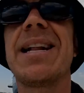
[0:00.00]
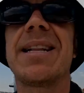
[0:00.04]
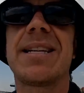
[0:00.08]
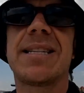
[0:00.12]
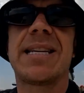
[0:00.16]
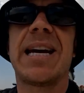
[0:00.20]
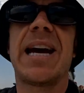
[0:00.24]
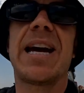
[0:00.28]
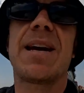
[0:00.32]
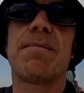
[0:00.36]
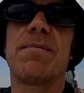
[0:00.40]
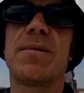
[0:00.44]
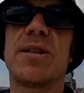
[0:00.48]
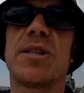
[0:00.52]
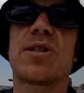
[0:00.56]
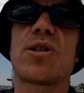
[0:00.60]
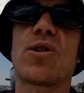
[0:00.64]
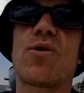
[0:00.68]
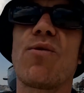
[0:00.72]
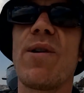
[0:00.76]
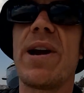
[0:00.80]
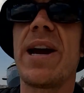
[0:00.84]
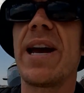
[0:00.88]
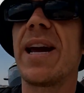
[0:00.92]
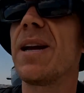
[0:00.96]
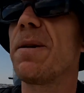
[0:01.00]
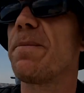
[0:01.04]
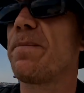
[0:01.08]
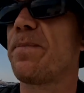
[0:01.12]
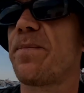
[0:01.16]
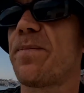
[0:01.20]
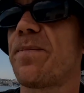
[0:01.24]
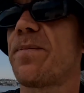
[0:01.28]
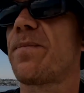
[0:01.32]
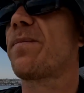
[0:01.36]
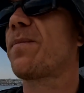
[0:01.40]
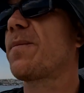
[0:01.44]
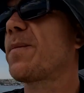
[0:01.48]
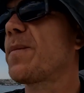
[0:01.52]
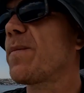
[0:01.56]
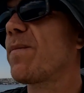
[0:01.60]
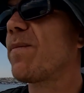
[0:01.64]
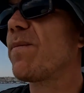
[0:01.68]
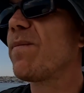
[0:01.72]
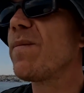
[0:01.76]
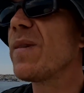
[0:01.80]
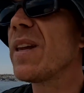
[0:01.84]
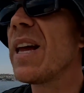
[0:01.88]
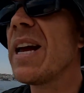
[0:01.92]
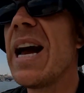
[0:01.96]
entertainment's great.
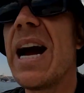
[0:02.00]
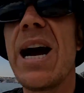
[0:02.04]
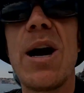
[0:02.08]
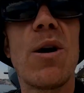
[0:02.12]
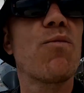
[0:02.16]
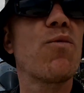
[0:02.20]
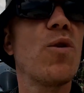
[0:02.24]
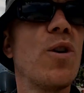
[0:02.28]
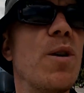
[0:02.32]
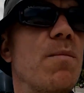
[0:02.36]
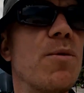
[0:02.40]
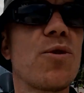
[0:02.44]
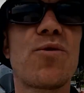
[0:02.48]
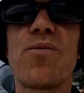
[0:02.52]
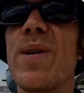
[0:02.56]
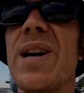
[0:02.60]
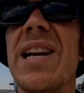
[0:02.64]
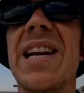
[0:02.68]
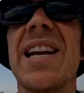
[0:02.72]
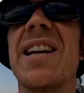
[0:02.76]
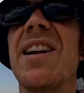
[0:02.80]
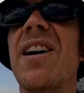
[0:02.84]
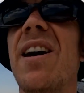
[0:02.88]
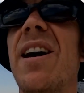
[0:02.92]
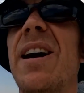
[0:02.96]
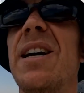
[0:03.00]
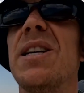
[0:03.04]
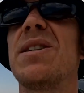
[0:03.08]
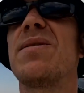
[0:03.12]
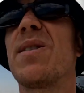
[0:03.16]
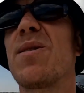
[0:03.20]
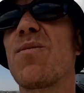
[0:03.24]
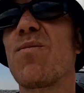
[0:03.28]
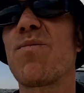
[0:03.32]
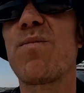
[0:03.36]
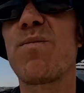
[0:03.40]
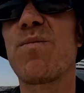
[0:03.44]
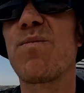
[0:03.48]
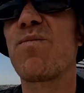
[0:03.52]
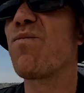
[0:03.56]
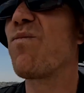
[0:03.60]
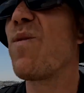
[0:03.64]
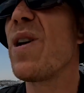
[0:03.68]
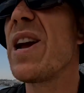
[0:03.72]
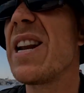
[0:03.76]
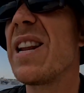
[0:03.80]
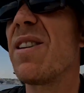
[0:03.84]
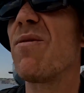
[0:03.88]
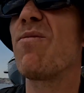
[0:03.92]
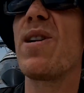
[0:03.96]
Our room's really nice, we've had
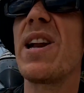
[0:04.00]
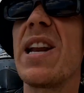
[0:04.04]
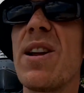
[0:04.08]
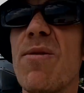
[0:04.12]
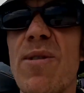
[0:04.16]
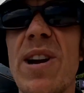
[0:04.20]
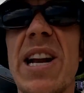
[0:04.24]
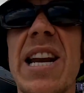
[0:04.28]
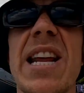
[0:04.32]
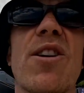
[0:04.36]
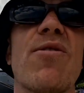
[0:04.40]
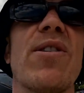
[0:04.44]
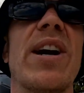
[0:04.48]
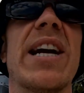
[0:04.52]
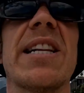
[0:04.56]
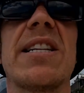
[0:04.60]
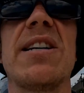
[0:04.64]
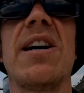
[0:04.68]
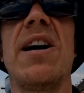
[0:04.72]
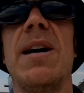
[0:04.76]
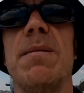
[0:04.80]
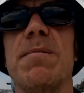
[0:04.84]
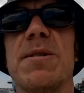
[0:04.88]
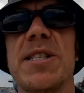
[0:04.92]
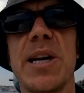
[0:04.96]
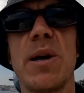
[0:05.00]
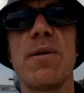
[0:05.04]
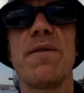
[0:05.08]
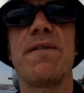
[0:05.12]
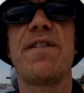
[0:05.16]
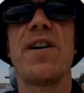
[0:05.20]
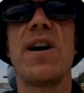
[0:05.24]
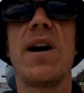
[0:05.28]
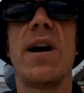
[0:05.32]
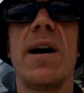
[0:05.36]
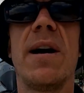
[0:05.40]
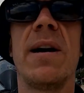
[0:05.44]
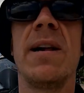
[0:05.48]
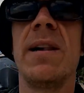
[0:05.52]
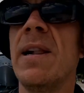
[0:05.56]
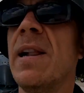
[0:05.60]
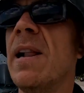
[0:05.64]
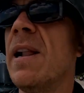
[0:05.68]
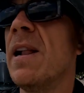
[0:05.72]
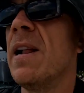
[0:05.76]
really great time so far.